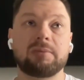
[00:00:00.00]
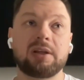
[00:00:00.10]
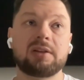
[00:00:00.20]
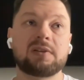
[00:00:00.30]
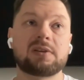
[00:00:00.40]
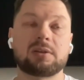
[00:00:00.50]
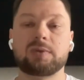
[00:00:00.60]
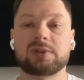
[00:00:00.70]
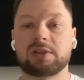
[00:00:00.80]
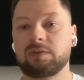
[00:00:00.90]
minutes
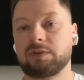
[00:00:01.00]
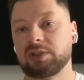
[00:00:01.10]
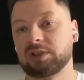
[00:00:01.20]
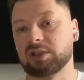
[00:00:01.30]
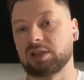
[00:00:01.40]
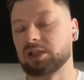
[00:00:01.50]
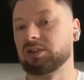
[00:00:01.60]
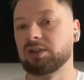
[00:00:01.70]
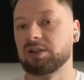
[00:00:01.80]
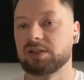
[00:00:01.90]
with different
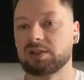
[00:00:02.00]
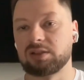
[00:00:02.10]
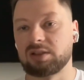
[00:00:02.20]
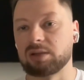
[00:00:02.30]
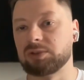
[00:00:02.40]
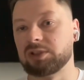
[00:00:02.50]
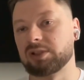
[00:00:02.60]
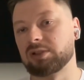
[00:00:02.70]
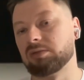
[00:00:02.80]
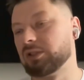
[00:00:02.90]
connectors and
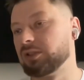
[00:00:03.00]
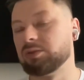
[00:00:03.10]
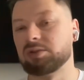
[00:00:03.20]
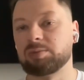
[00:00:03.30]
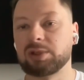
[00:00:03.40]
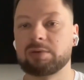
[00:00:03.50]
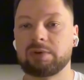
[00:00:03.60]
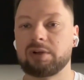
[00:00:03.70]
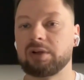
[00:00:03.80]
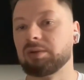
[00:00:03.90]
adapters to
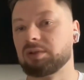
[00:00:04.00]
BigQuery,